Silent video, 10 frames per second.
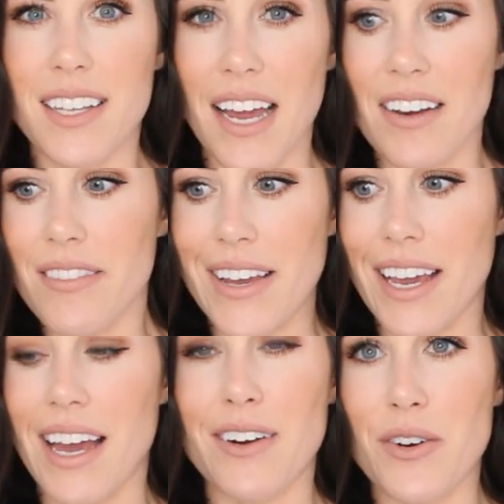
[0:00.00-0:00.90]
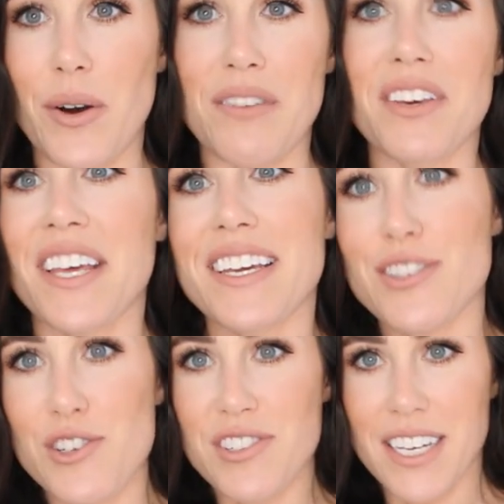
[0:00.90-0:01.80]
Kind of like, I don't know, I feel like
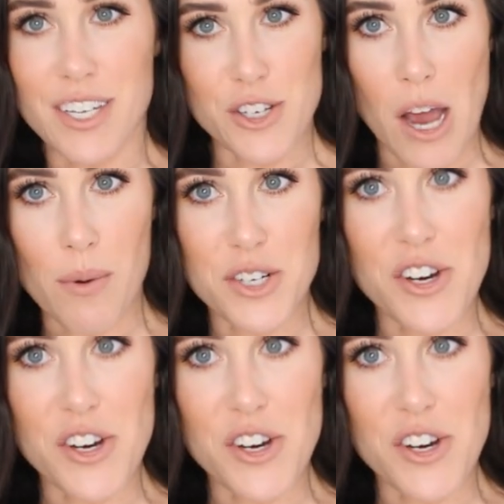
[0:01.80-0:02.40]
it's just like a shower